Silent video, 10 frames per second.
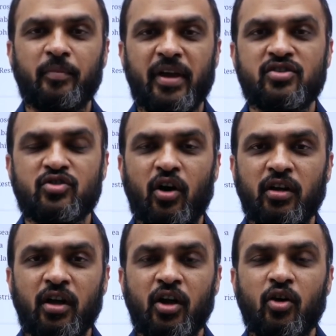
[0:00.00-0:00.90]
based
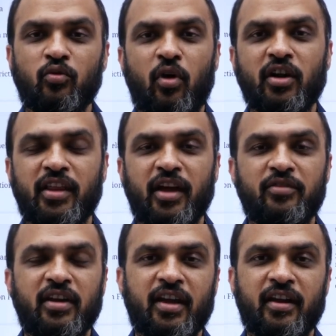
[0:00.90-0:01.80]
on what their
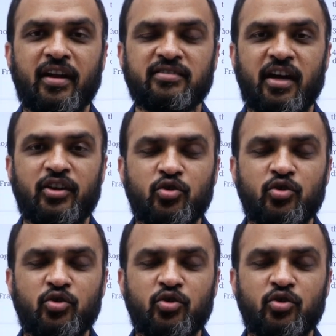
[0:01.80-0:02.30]
weak areas are.